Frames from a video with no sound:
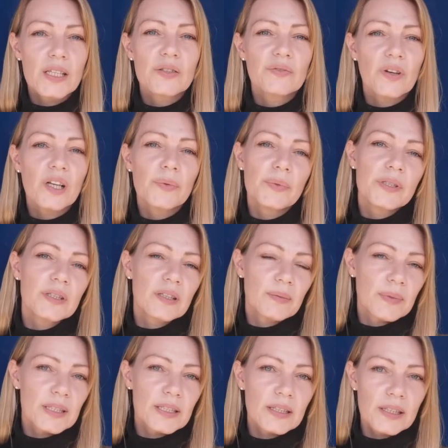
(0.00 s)
His followers
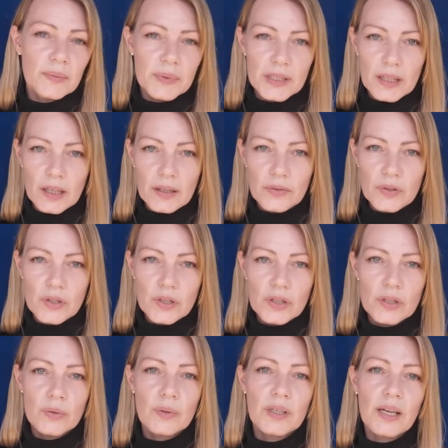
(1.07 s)
committed themselves
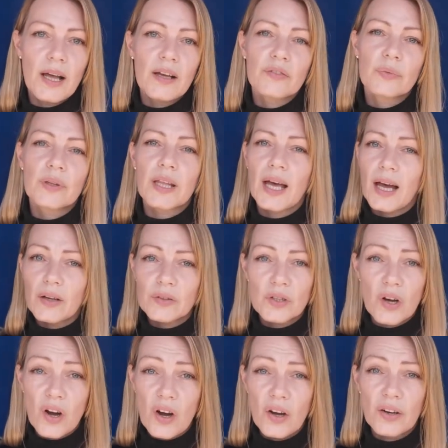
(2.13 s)
to a life
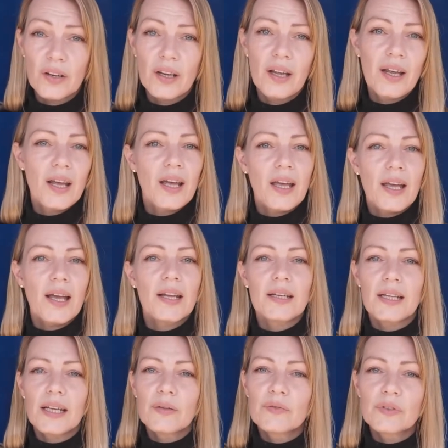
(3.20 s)
without God,
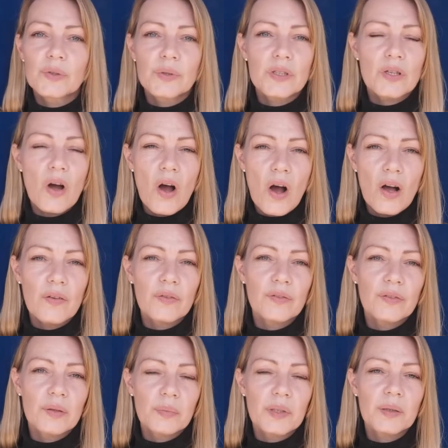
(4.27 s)
and it influenced
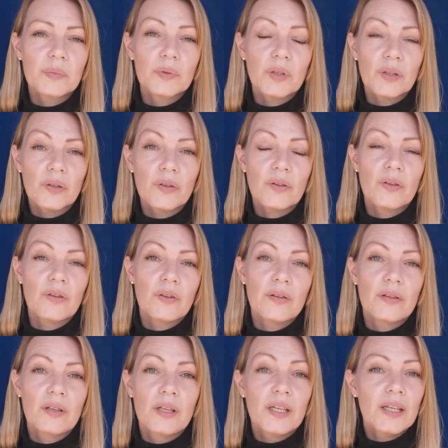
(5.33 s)
half of the people on earth.
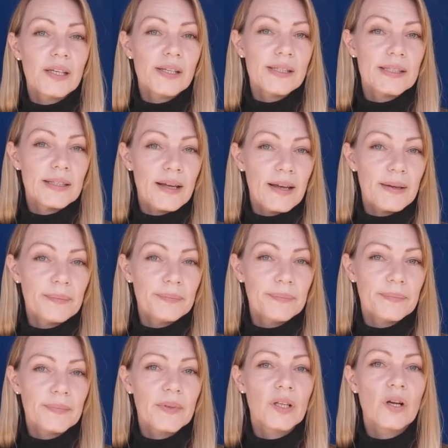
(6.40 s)
His
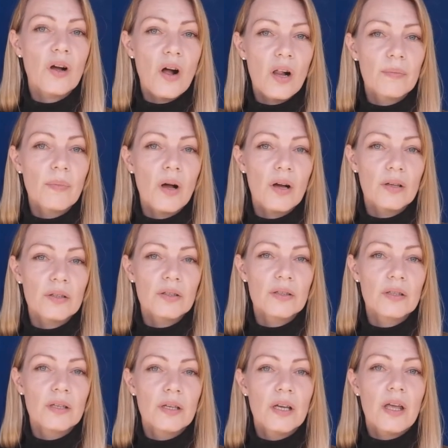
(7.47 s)
name, Karl Marx,
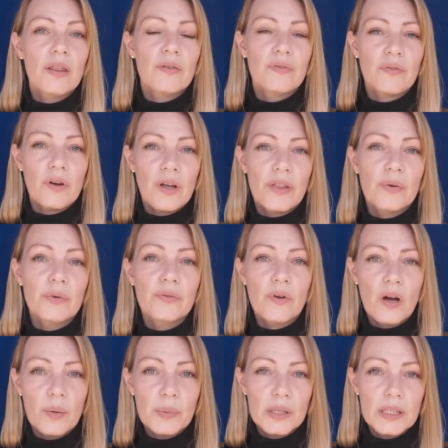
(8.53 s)
the father
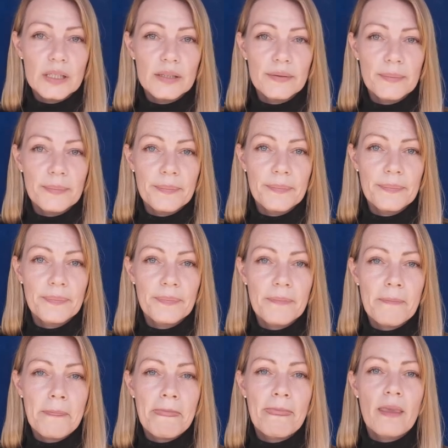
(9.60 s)
of communism.
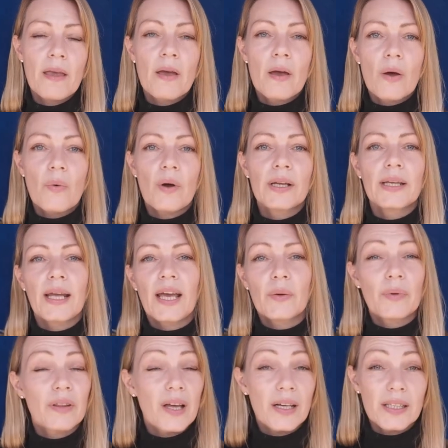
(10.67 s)
One
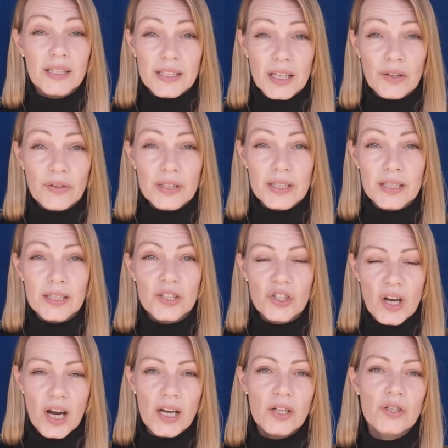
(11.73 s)
dad without integrity
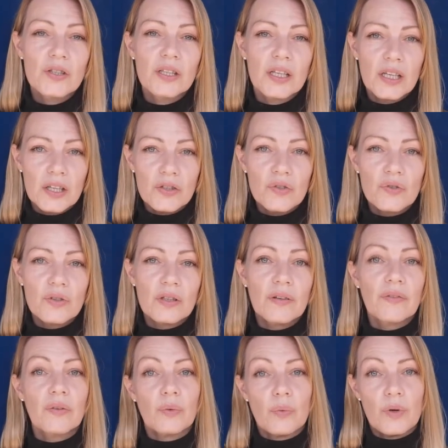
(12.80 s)
changed the history
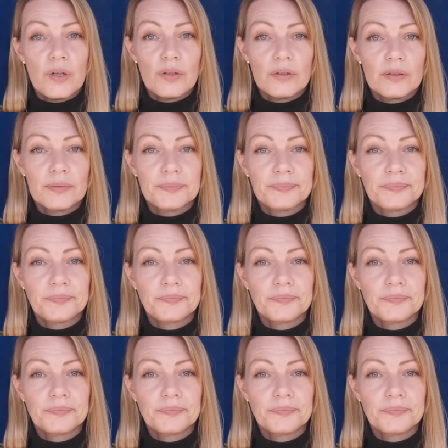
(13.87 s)
of the world.